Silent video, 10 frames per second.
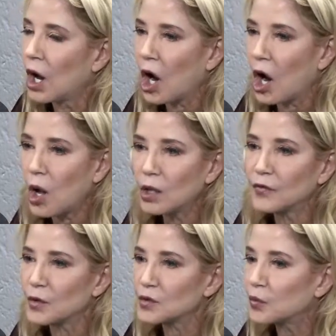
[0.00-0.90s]
all of
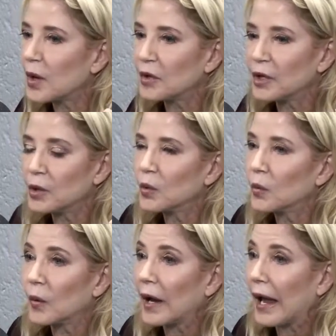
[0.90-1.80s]
those women who
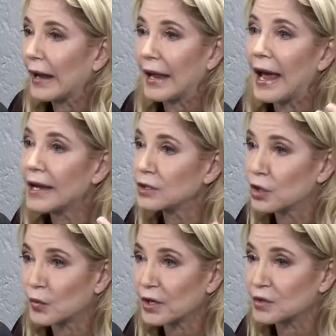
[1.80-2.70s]
had
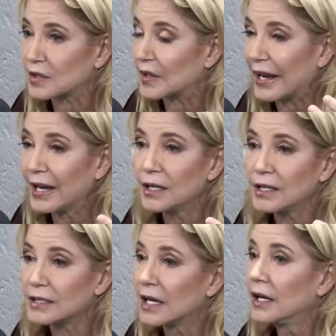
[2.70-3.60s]
careers in the 80s